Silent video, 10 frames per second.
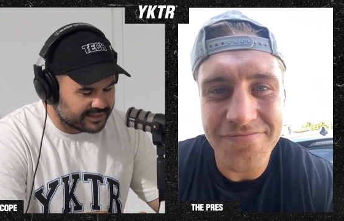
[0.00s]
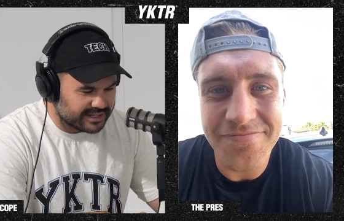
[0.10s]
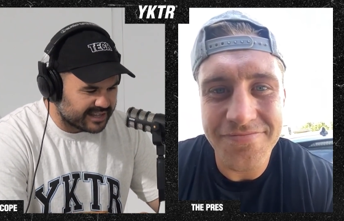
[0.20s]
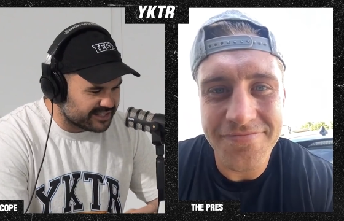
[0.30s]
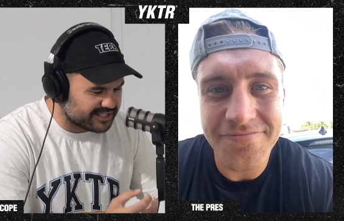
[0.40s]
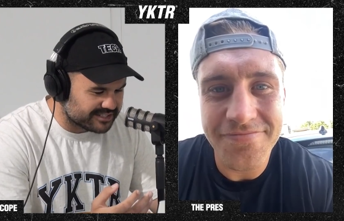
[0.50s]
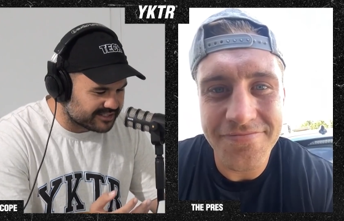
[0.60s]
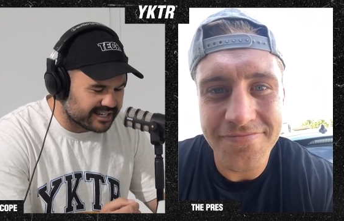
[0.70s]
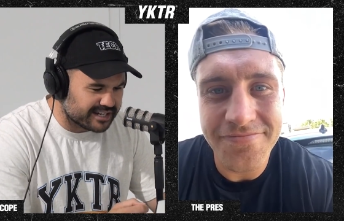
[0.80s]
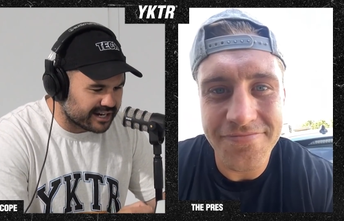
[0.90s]
Speaker 1: and then you're
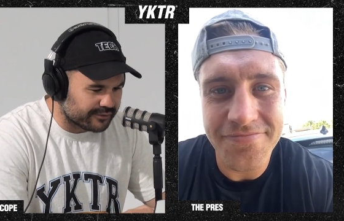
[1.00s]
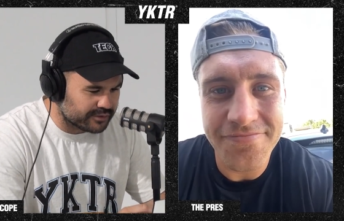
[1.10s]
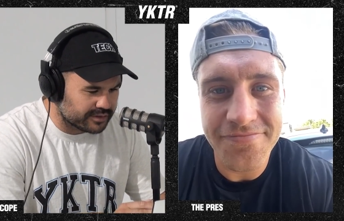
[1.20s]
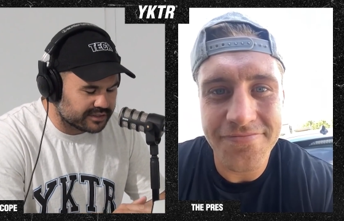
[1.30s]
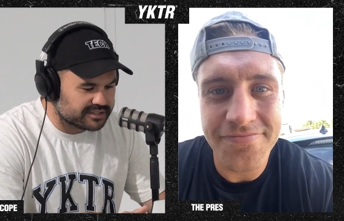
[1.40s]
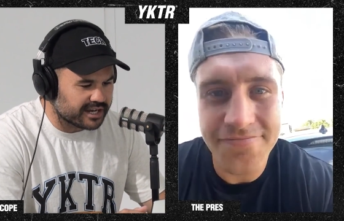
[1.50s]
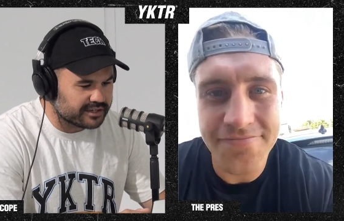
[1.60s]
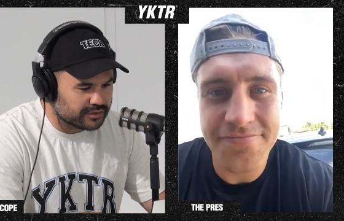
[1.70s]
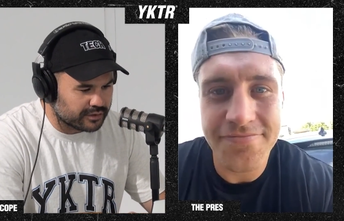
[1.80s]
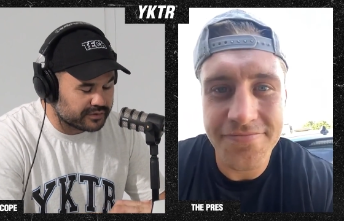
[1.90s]
just getting after it. Your
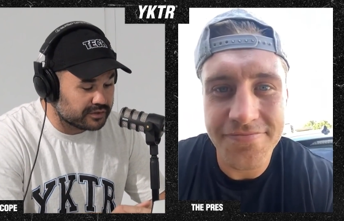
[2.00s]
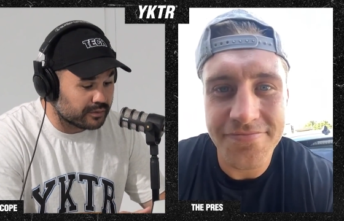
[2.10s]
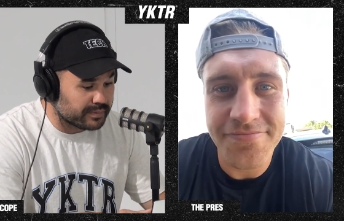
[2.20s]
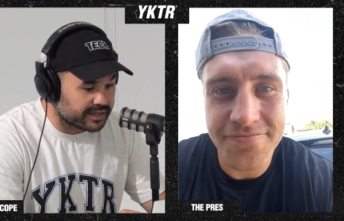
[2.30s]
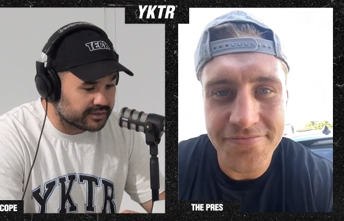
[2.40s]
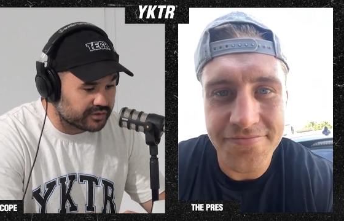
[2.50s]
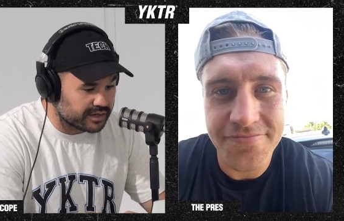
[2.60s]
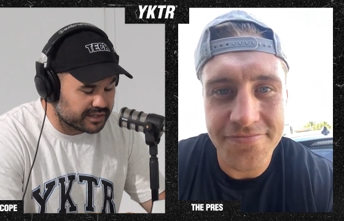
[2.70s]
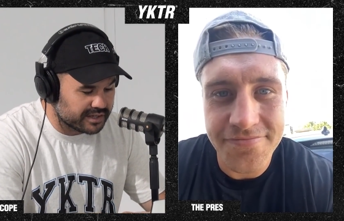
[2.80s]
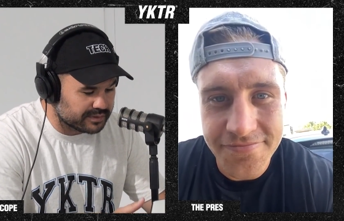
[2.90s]
days off, you're not back in
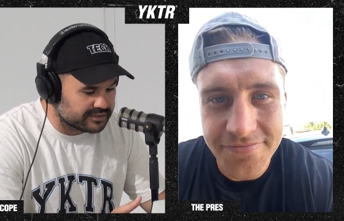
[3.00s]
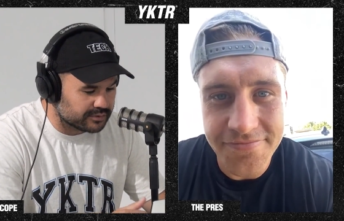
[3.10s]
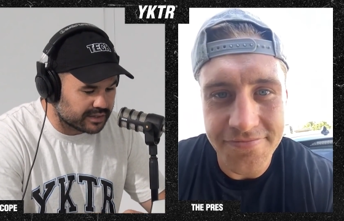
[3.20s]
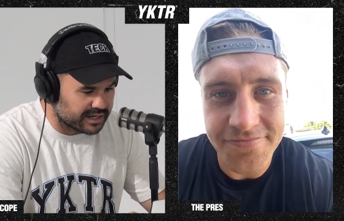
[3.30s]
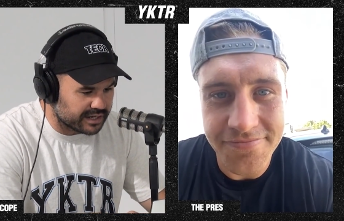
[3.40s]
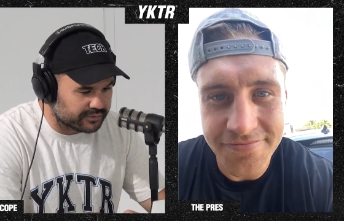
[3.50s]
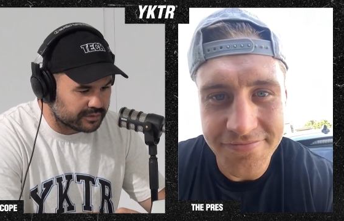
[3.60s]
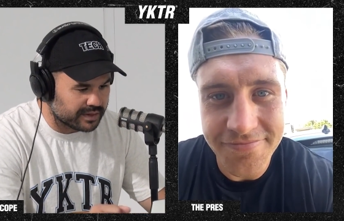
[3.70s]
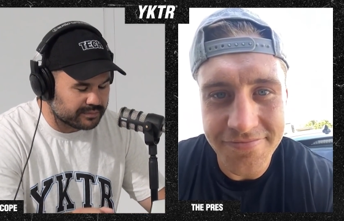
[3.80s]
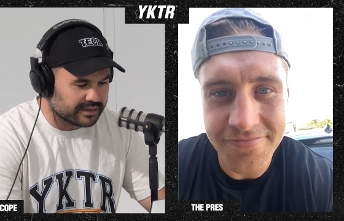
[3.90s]
training yet, but you're still getting after
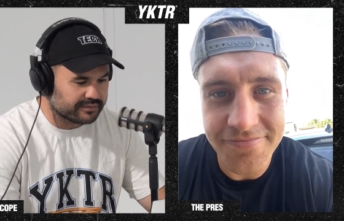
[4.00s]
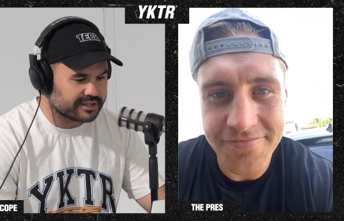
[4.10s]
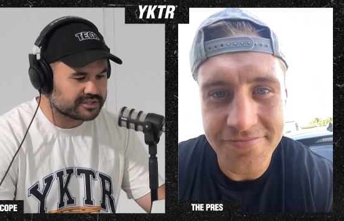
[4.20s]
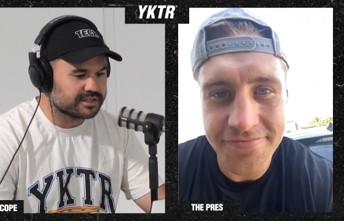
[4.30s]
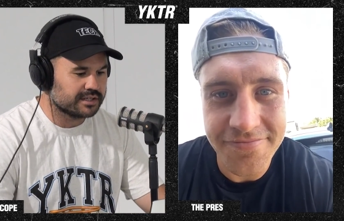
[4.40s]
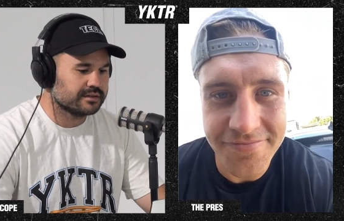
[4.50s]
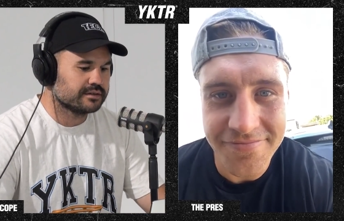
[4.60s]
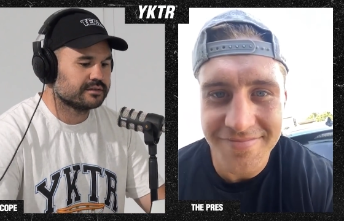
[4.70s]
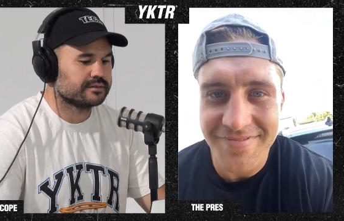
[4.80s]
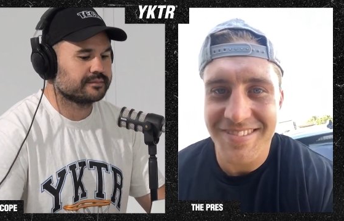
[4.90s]
it, baby. I love that shit.
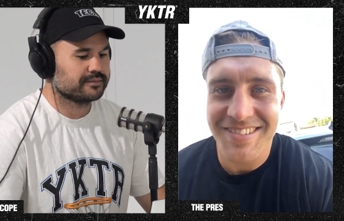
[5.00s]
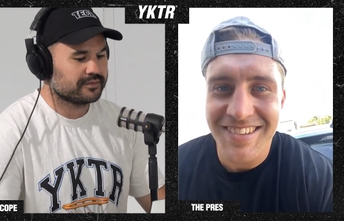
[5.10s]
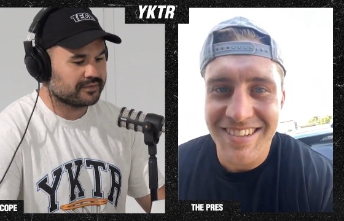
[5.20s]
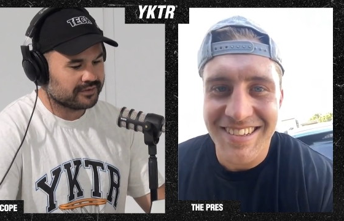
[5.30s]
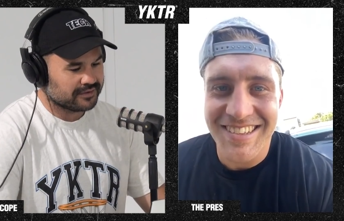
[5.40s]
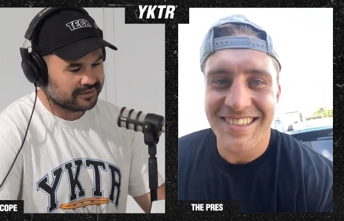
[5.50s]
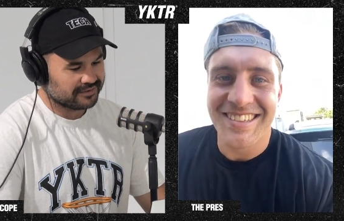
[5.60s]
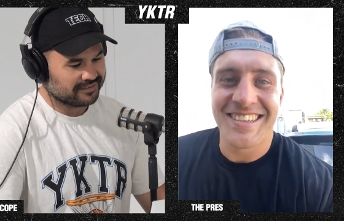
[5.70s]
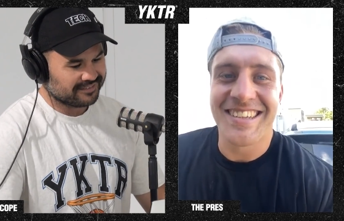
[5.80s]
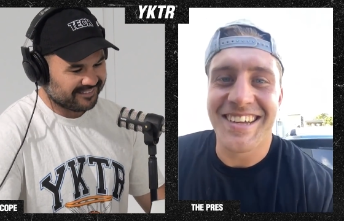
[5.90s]

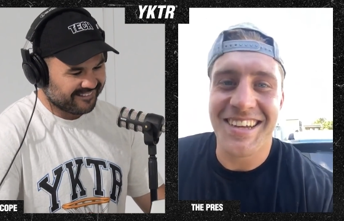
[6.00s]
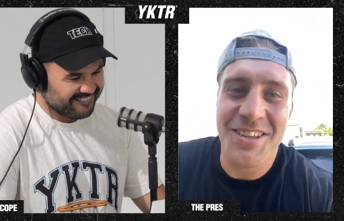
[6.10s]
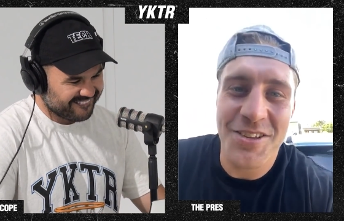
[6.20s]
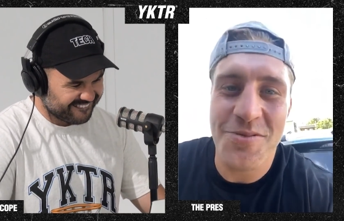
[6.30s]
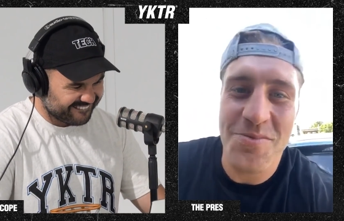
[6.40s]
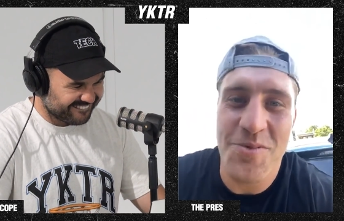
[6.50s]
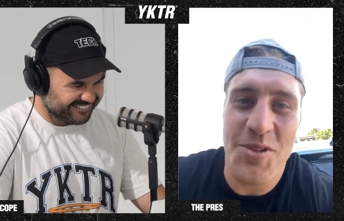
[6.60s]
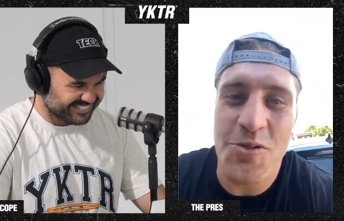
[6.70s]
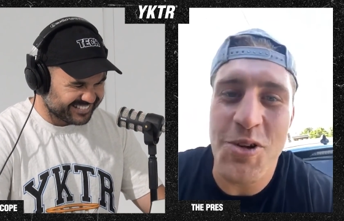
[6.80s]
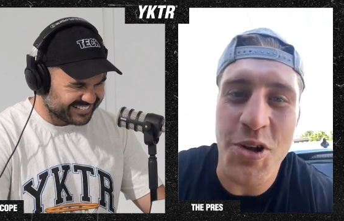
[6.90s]
Speaker 2: Uh, you,
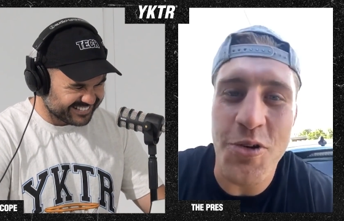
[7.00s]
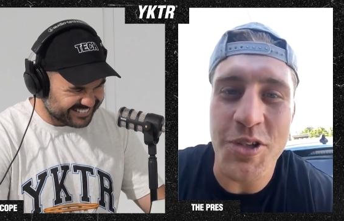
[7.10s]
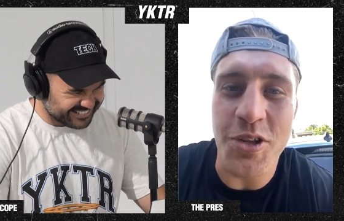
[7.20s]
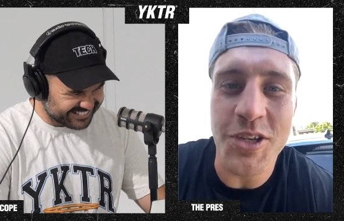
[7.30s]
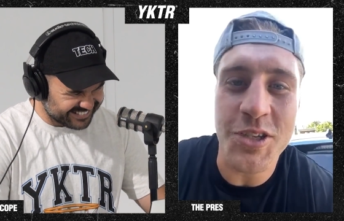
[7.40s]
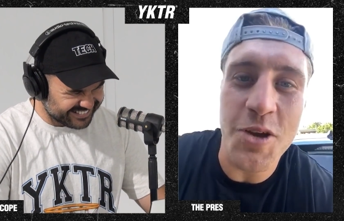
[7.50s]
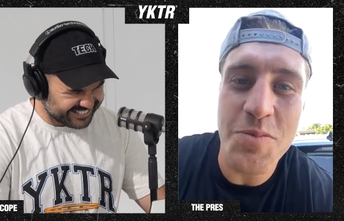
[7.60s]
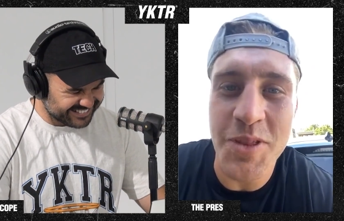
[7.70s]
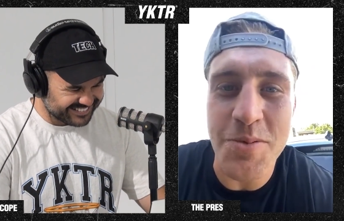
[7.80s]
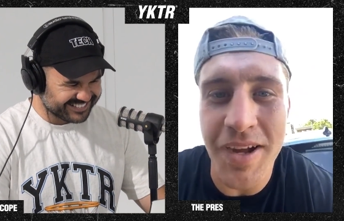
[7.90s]
you wouldn't know what it's like
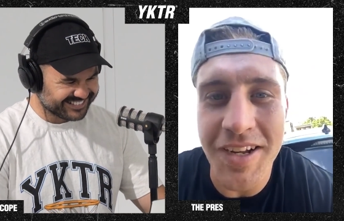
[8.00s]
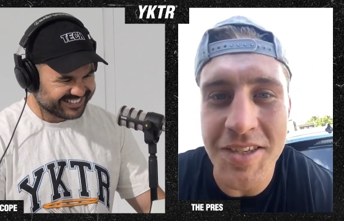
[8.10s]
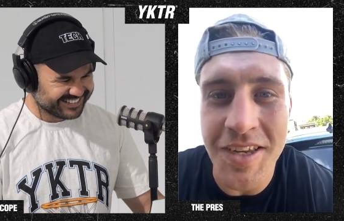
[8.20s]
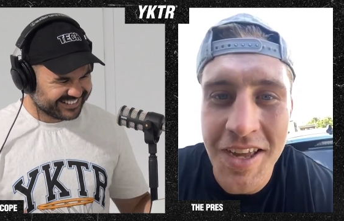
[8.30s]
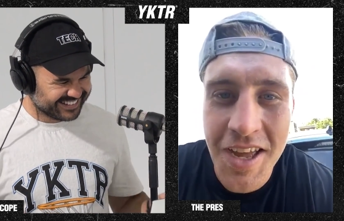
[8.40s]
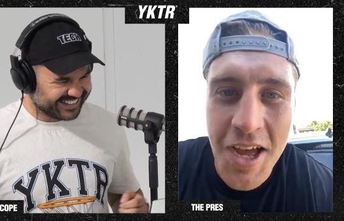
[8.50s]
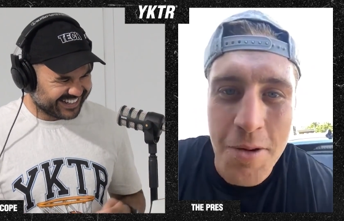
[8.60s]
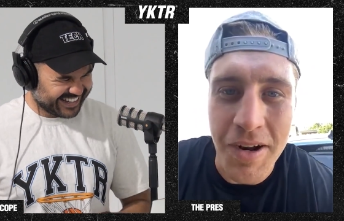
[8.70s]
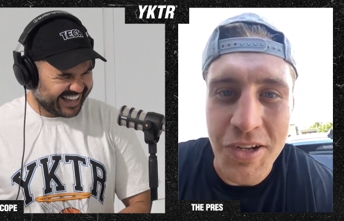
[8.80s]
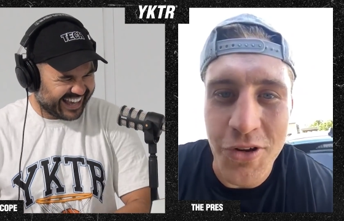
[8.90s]
Scopey with the mutters.
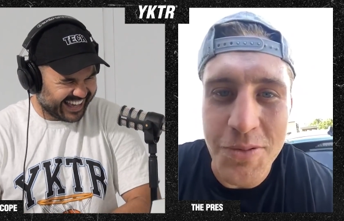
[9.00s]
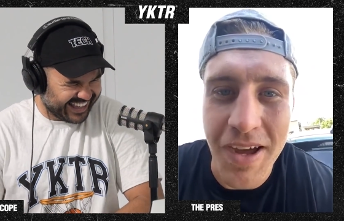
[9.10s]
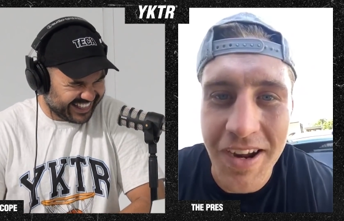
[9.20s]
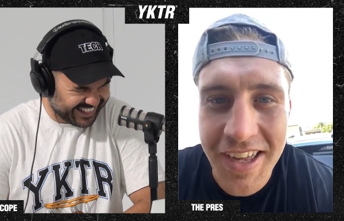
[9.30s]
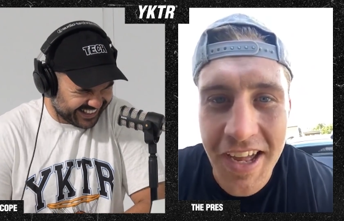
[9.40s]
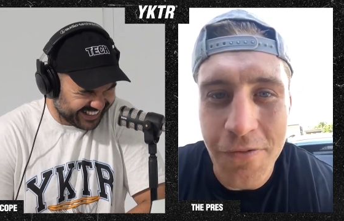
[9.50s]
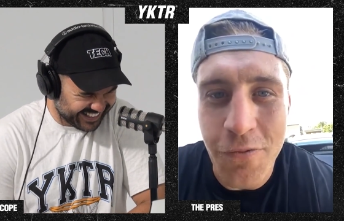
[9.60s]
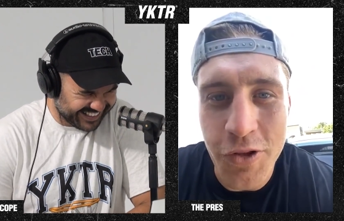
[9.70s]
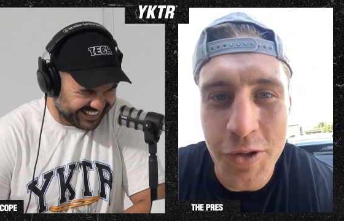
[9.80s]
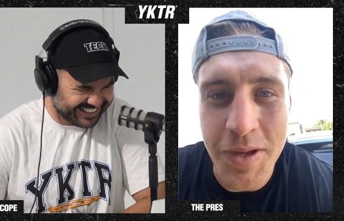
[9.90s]
Mutters rig, mate. I can't
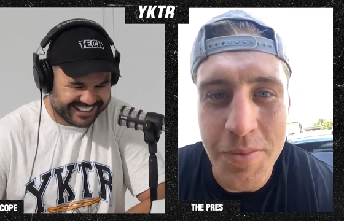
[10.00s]
afford to be